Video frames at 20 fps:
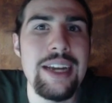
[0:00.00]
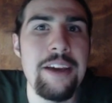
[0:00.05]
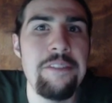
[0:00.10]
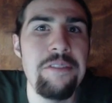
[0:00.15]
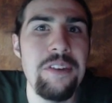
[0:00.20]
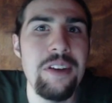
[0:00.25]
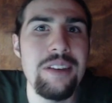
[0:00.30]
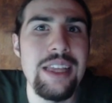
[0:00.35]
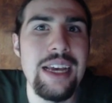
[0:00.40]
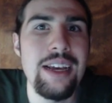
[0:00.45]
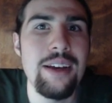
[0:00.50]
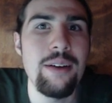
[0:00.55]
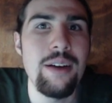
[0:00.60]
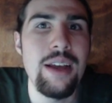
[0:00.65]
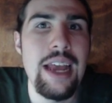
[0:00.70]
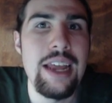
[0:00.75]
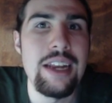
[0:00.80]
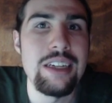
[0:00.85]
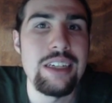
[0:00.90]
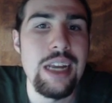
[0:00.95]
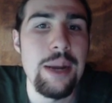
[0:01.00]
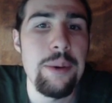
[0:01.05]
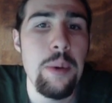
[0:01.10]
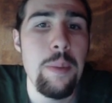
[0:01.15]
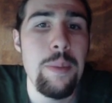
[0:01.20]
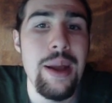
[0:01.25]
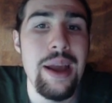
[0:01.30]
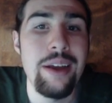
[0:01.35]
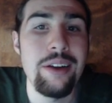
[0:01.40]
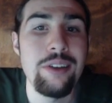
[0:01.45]
I feel that and
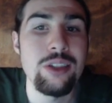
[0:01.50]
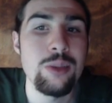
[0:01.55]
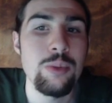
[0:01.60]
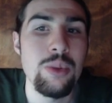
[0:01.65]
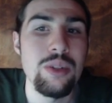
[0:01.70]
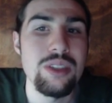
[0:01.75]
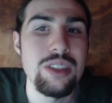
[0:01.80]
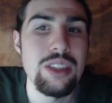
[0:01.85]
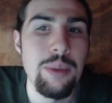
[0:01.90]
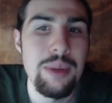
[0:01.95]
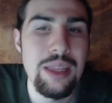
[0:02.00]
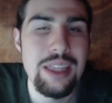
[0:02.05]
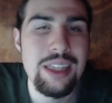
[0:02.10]
double battles were some